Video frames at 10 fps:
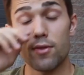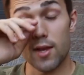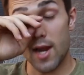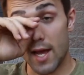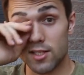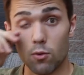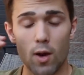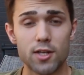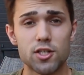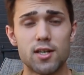The next
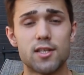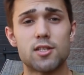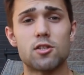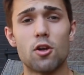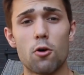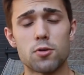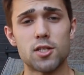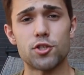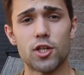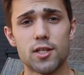question is
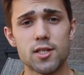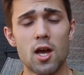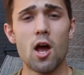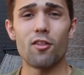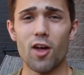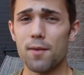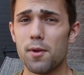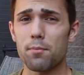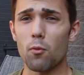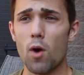dosages. A lot of
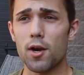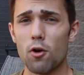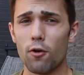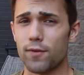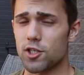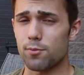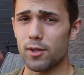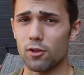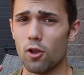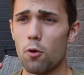people want to know if it should
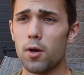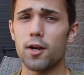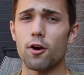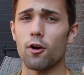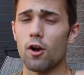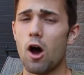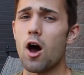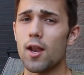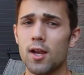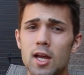be loaded or
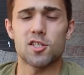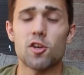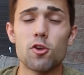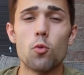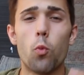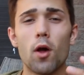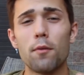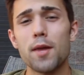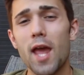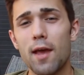not. So you
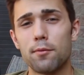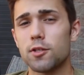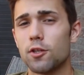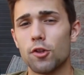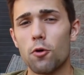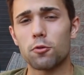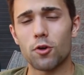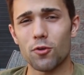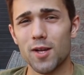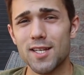will be able to load
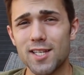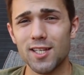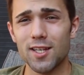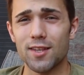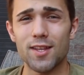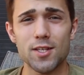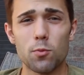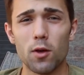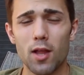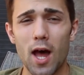creatine, and
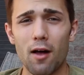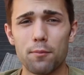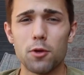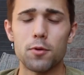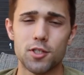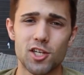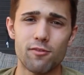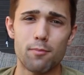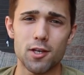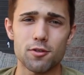this will help you
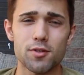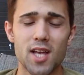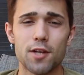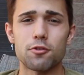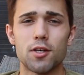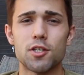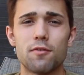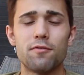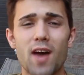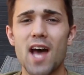achieve muscle
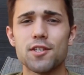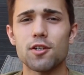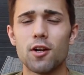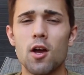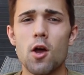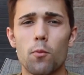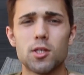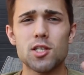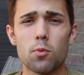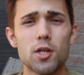saturation faster,
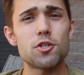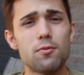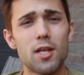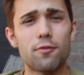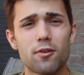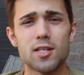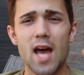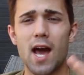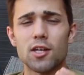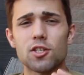which is what you need for it
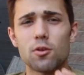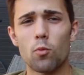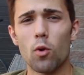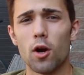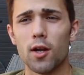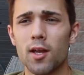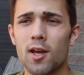to actually work.